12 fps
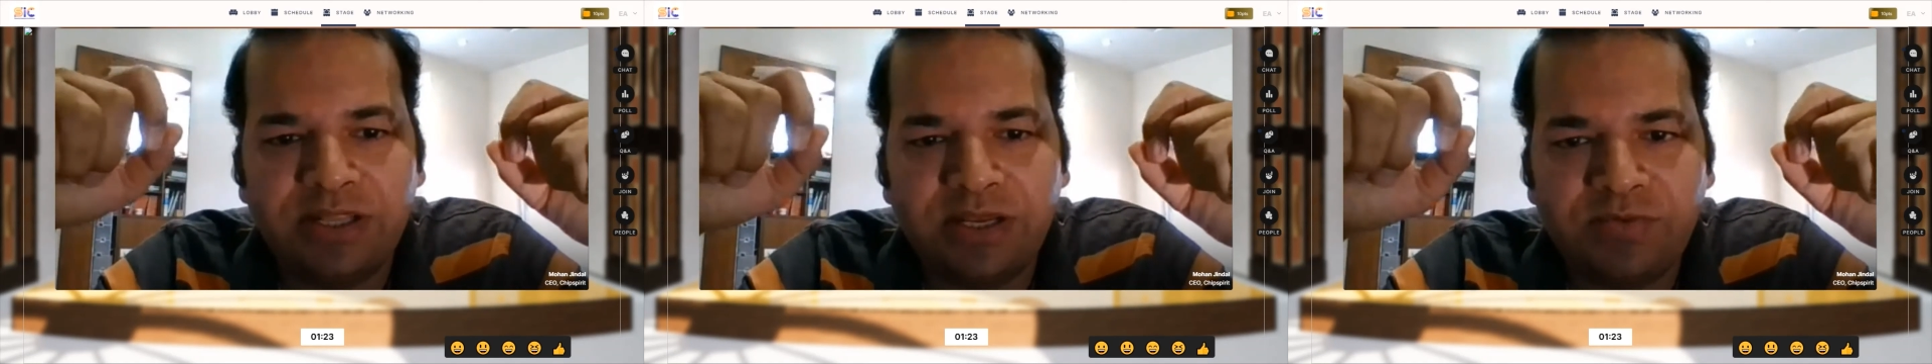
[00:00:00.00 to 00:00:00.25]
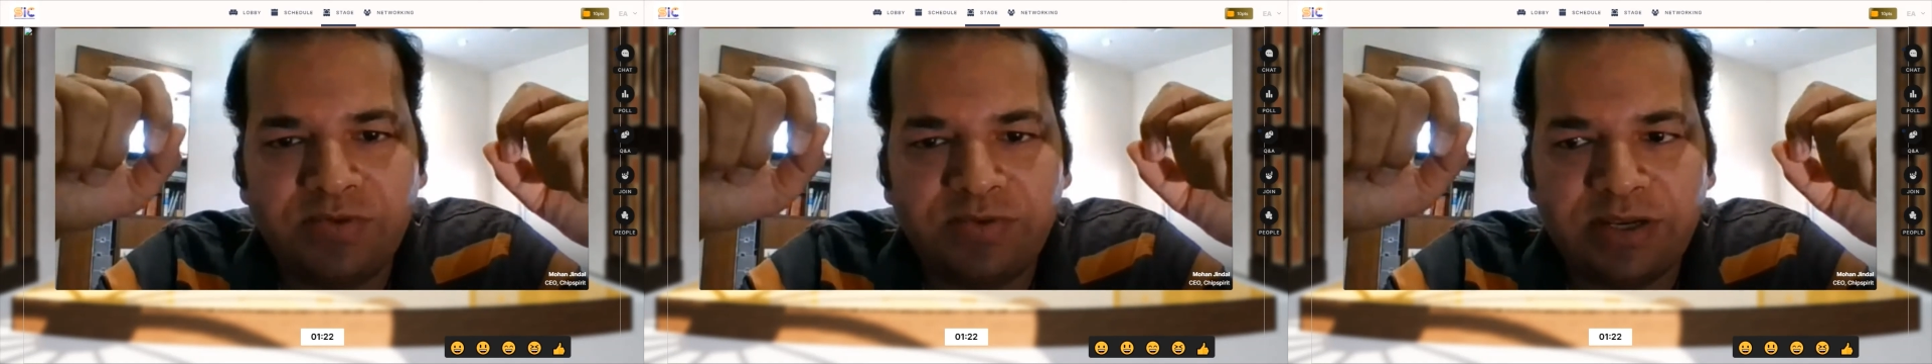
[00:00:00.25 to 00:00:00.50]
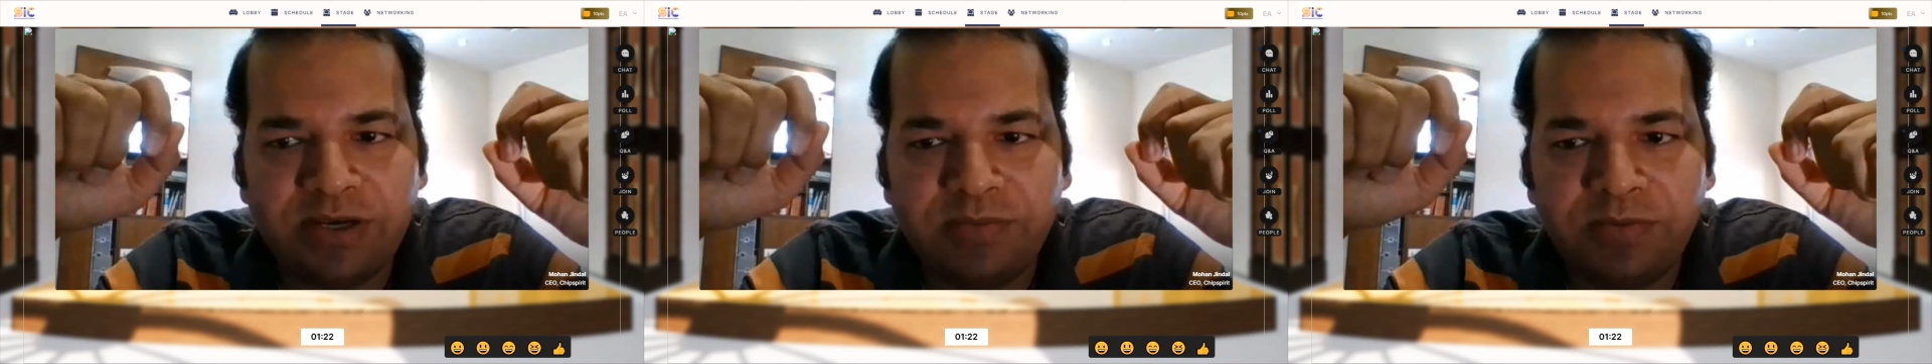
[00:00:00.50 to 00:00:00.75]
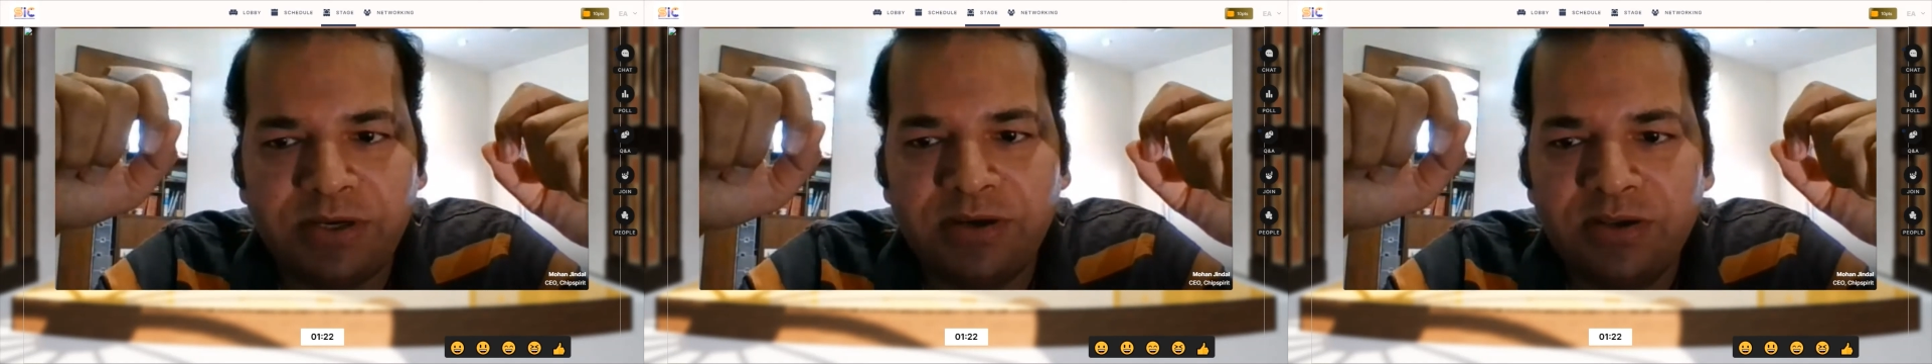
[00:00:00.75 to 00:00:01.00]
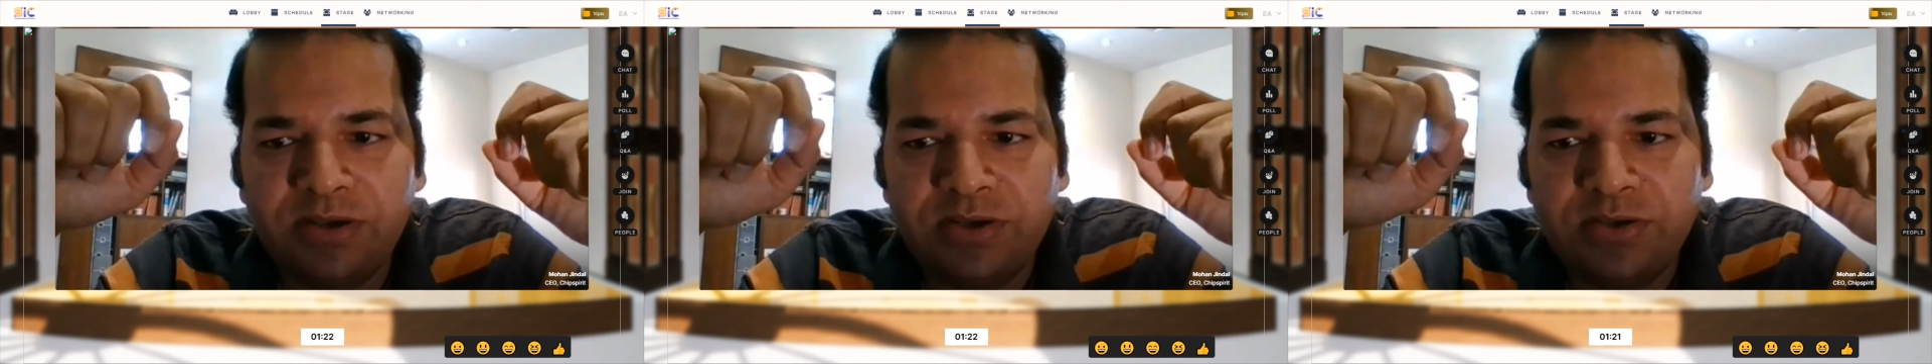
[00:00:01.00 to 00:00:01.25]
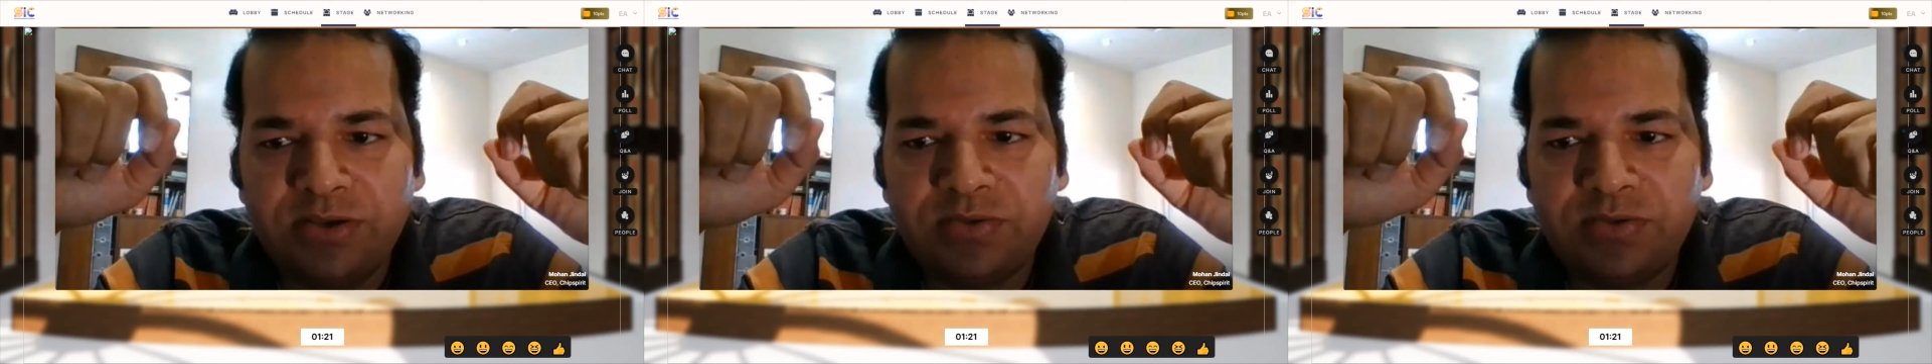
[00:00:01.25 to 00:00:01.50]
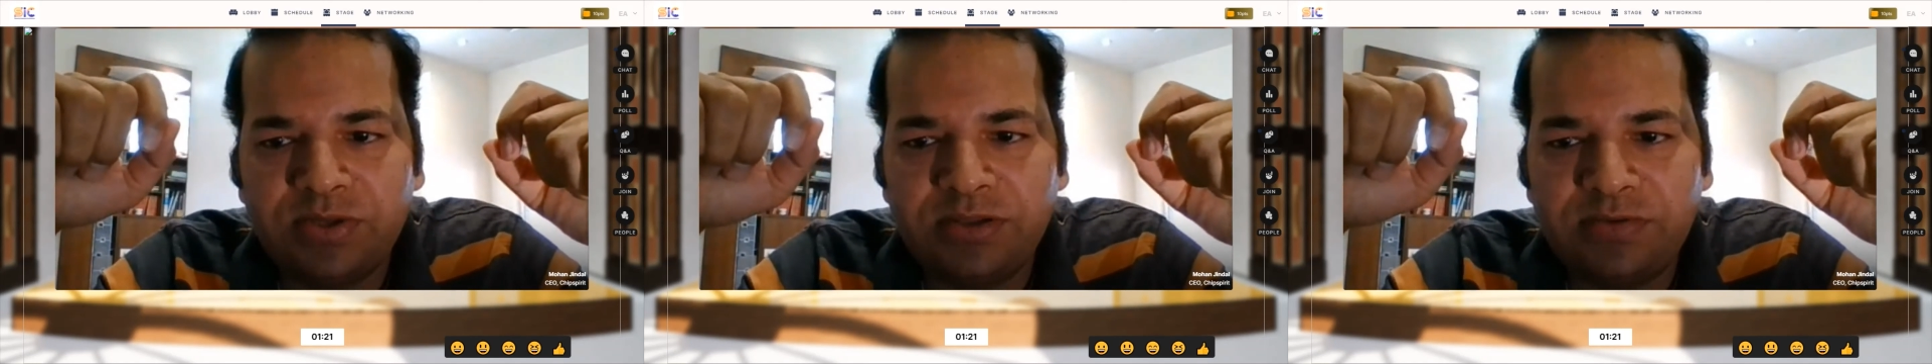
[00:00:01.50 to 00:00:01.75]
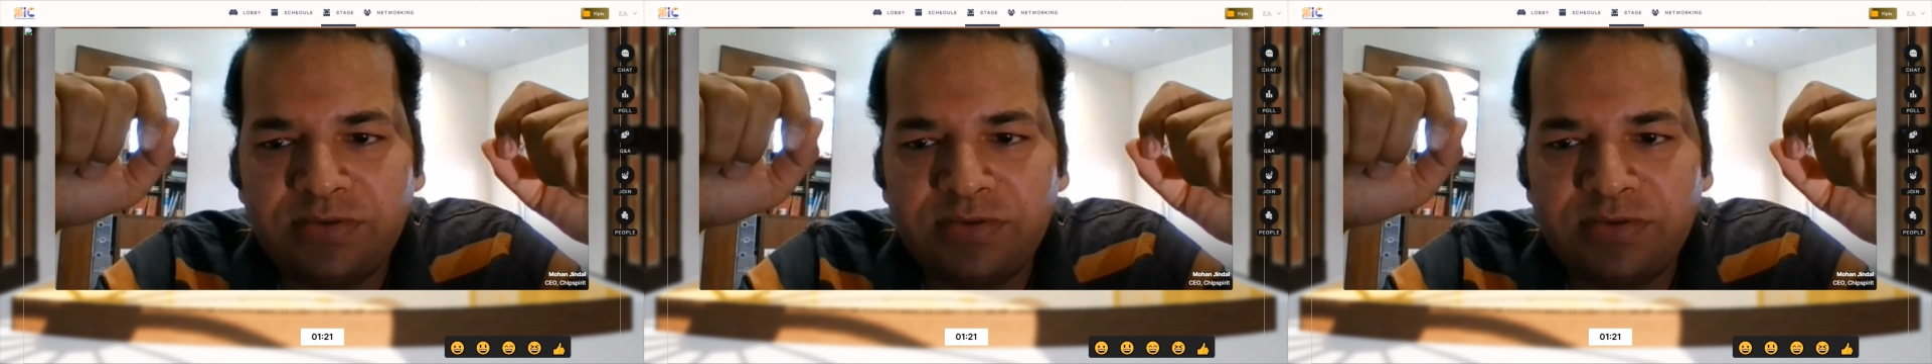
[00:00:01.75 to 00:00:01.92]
that we have encrypted. So there is